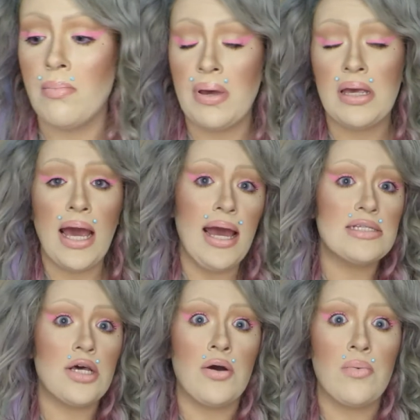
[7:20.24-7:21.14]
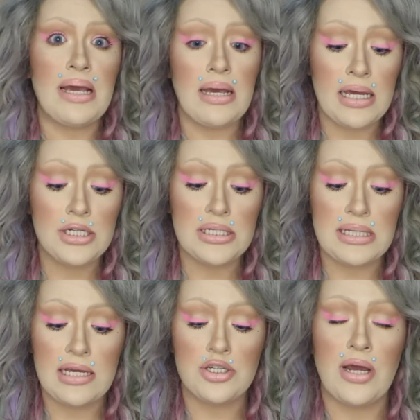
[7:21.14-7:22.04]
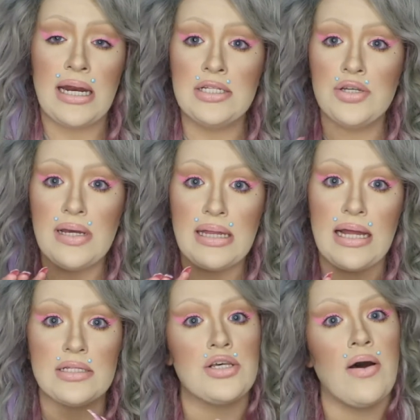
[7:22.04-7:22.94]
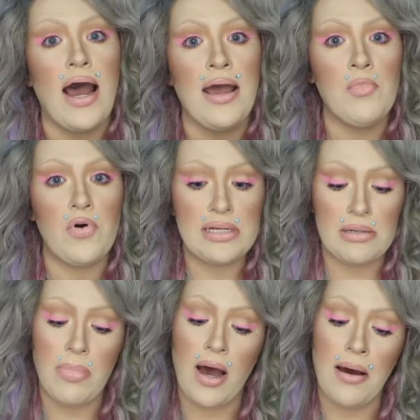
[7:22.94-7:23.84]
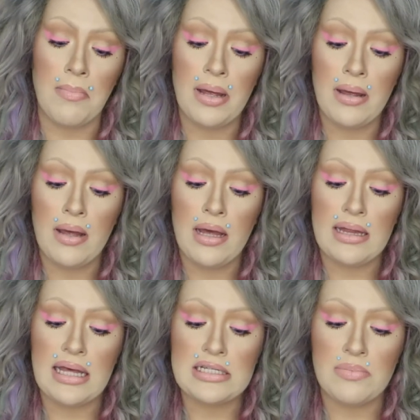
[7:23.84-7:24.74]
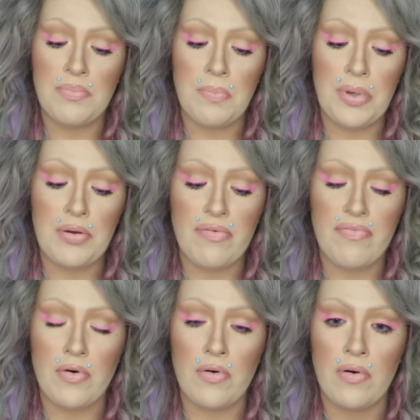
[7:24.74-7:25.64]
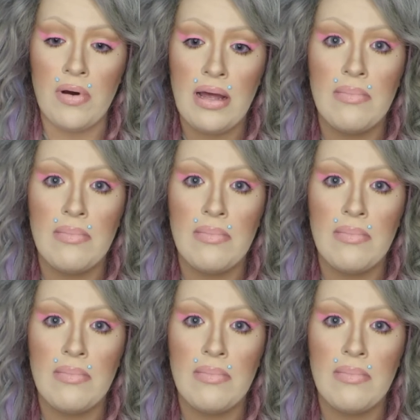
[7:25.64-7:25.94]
But yeah, so we can just get straight into it then. So I'm going to pop these beautiful